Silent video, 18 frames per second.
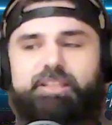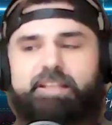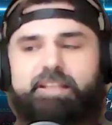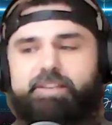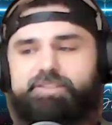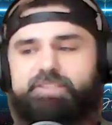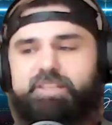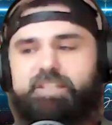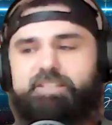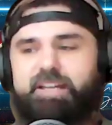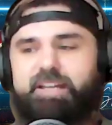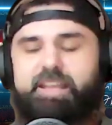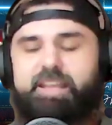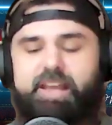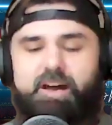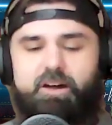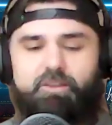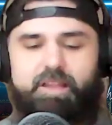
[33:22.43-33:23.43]
like you said,
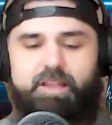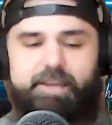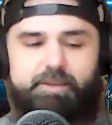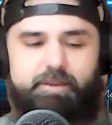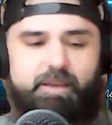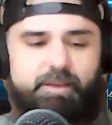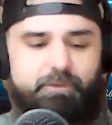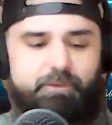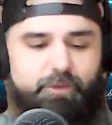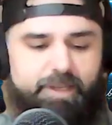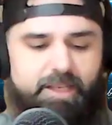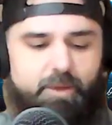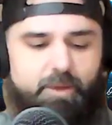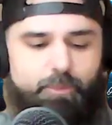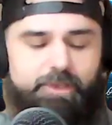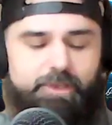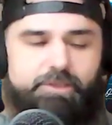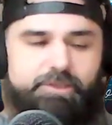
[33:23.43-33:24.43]
Danny, how looking
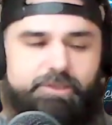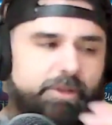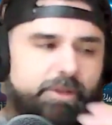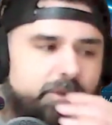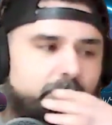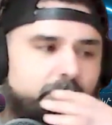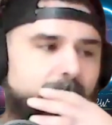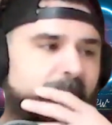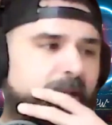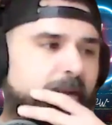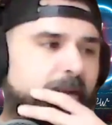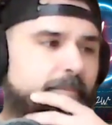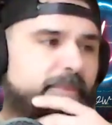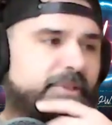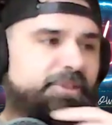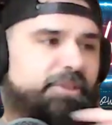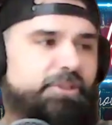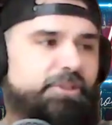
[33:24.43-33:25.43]
at what you do,
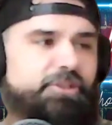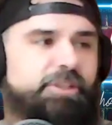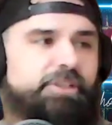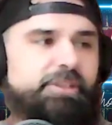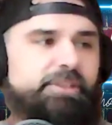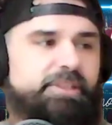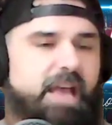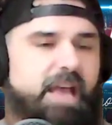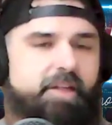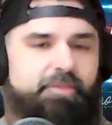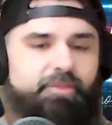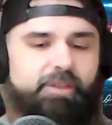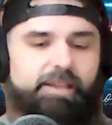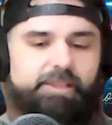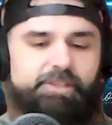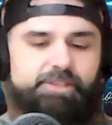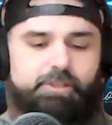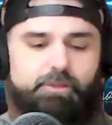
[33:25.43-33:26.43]
musicians,
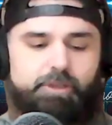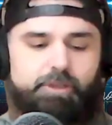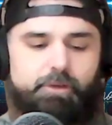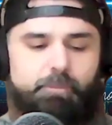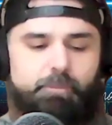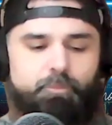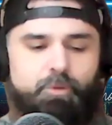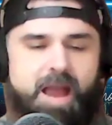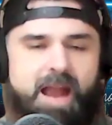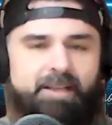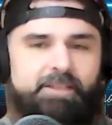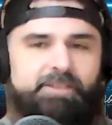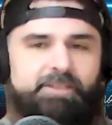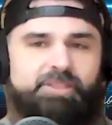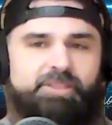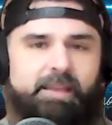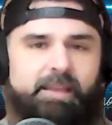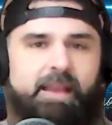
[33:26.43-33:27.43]
athletes, you're
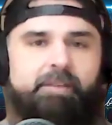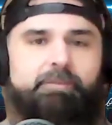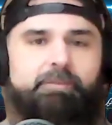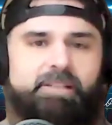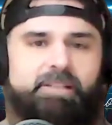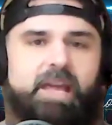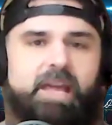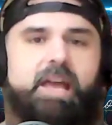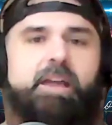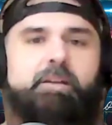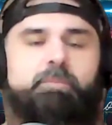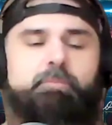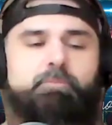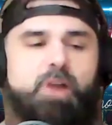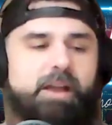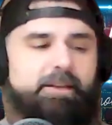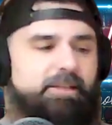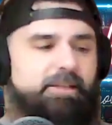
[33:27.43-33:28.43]
practicing every day,
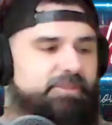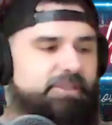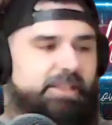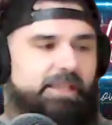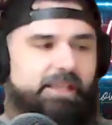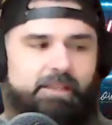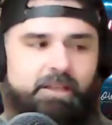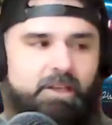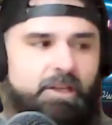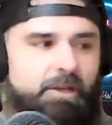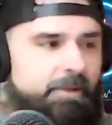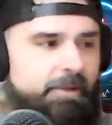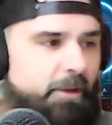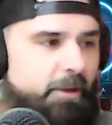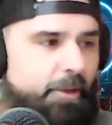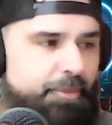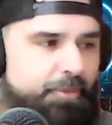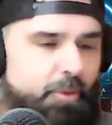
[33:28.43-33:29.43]
practicing
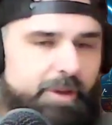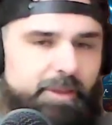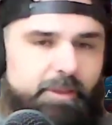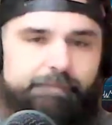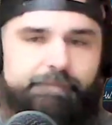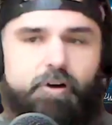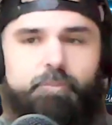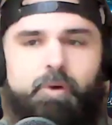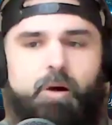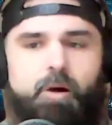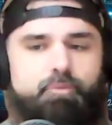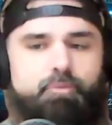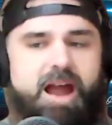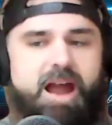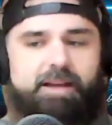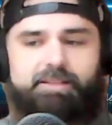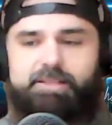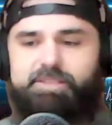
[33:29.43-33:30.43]
throwing the football,
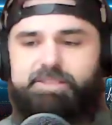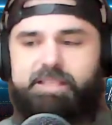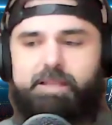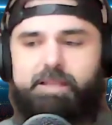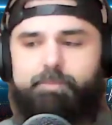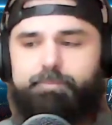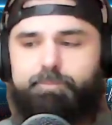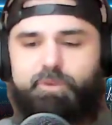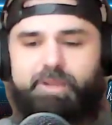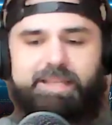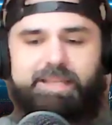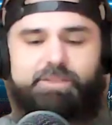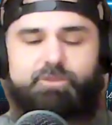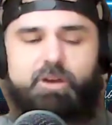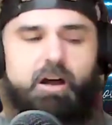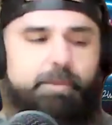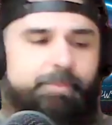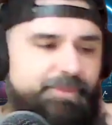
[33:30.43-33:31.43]
practicing playing
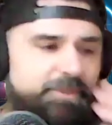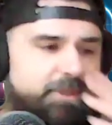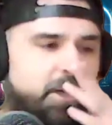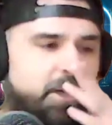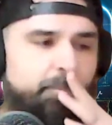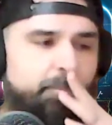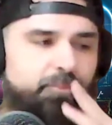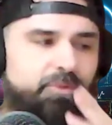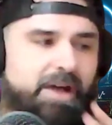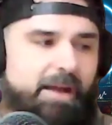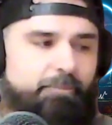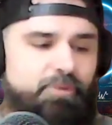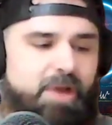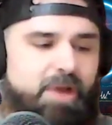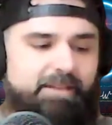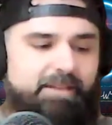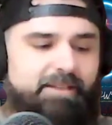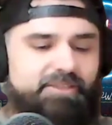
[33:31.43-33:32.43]
drums,
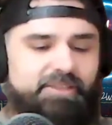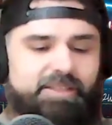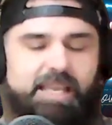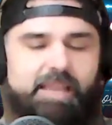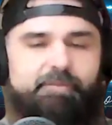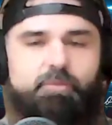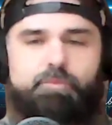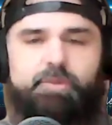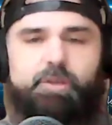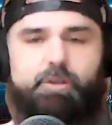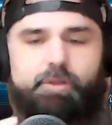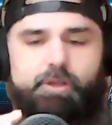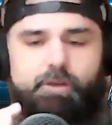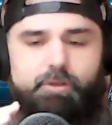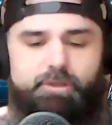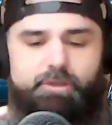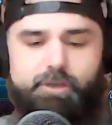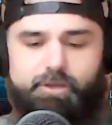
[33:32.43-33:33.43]
practicing even with
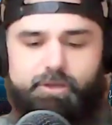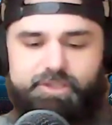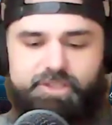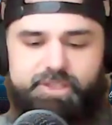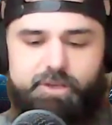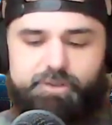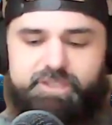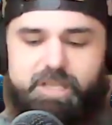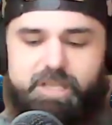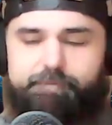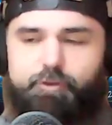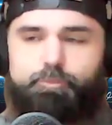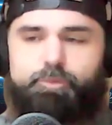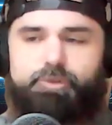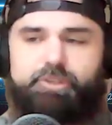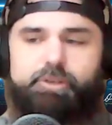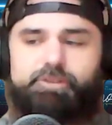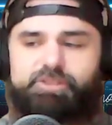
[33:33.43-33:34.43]
your skill set for
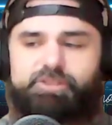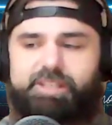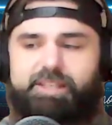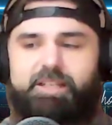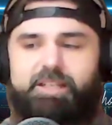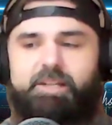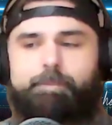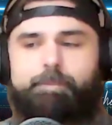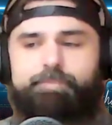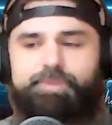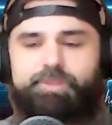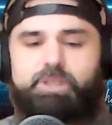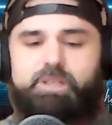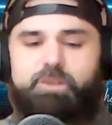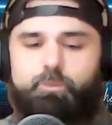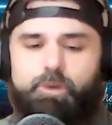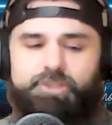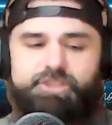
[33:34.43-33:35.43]
producing,
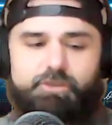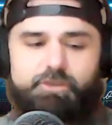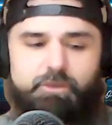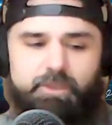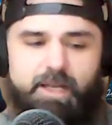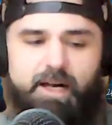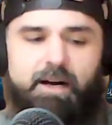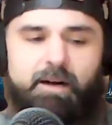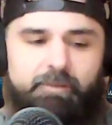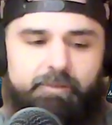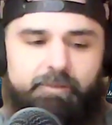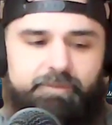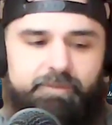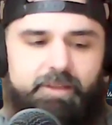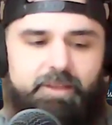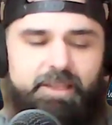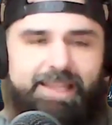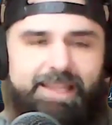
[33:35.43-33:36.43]
doing what you
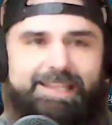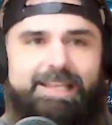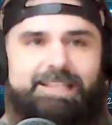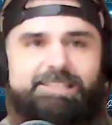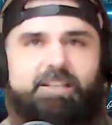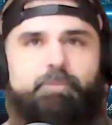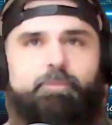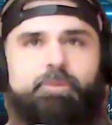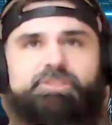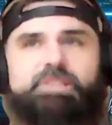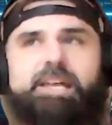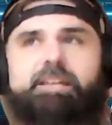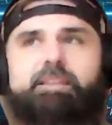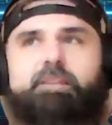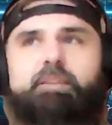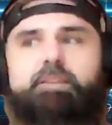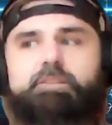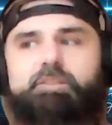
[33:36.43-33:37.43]
love. Like it's almost
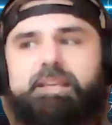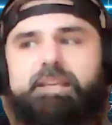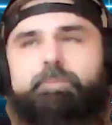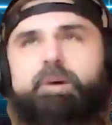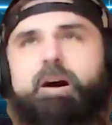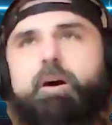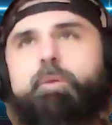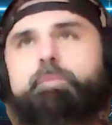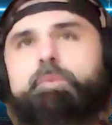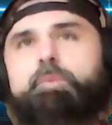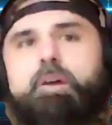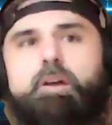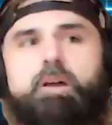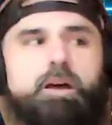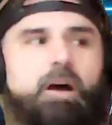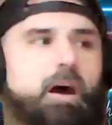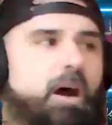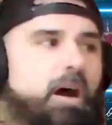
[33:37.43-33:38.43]
like, think about
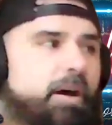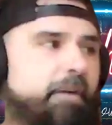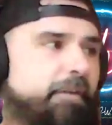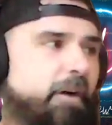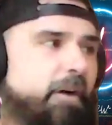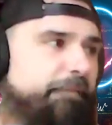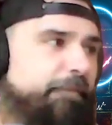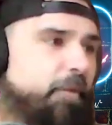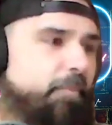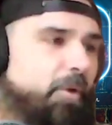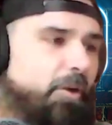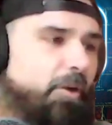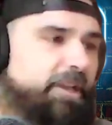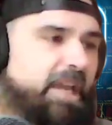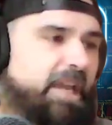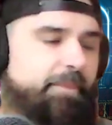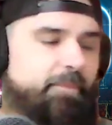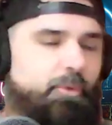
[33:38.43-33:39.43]
a football
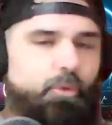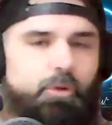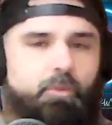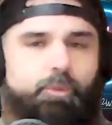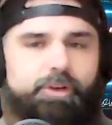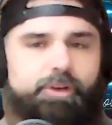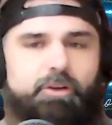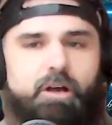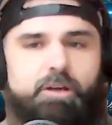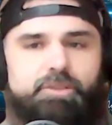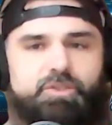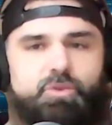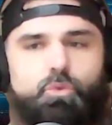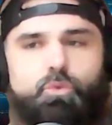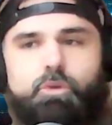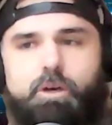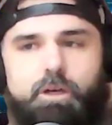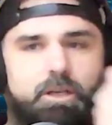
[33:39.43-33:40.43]
game, or when you're on
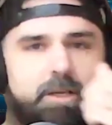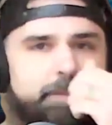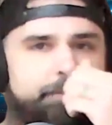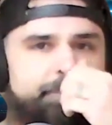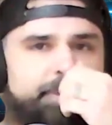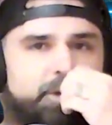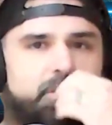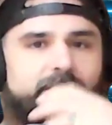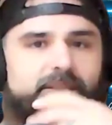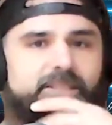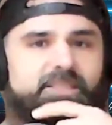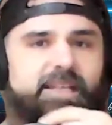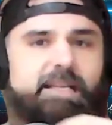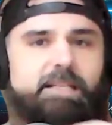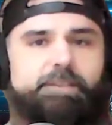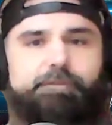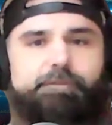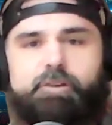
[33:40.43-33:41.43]
tour, you're on
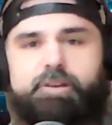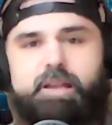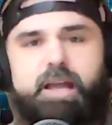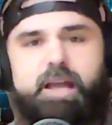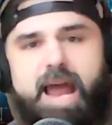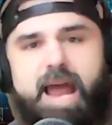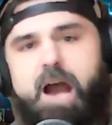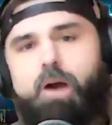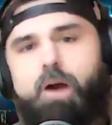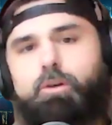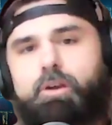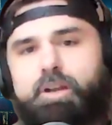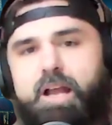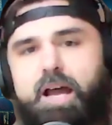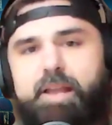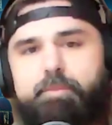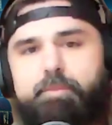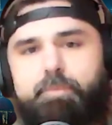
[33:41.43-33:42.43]
stage for an hour a
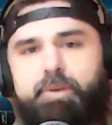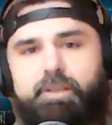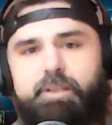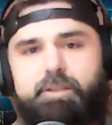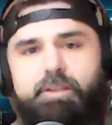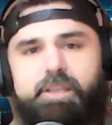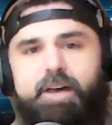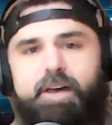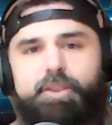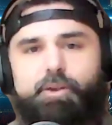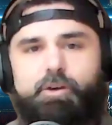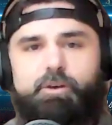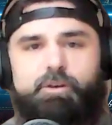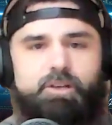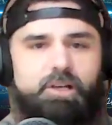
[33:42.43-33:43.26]
night, but the other